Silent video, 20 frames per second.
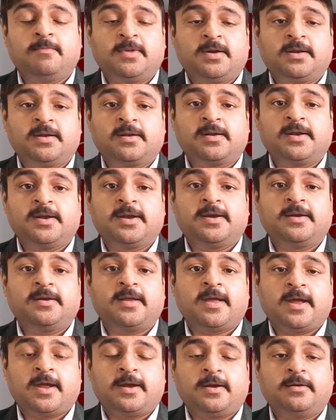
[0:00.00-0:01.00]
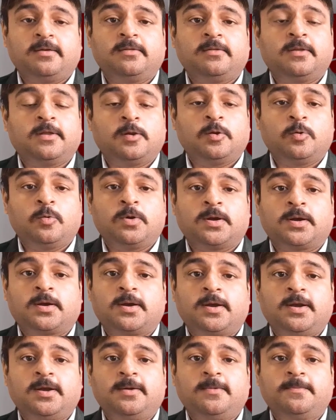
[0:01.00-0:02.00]
middle grade and the lower
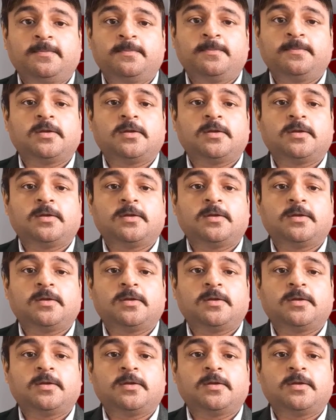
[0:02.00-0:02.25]
grade,